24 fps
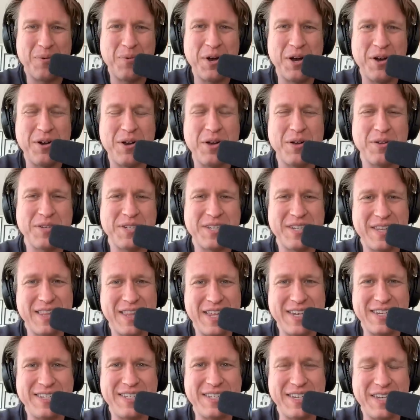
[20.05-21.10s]
weirdos?
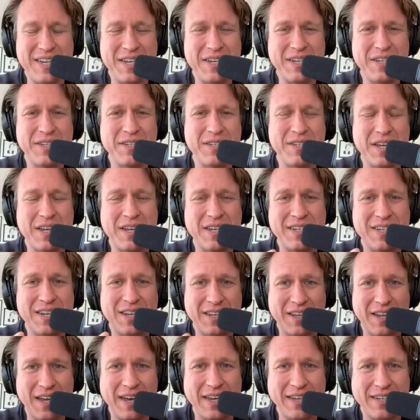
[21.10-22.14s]
This is a
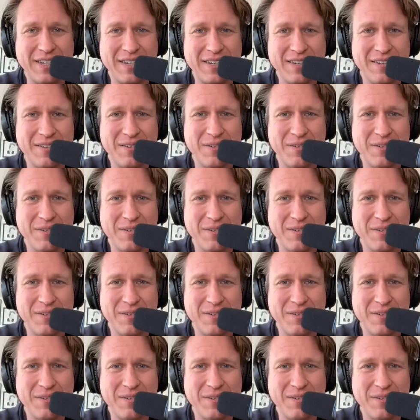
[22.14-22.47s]
delight.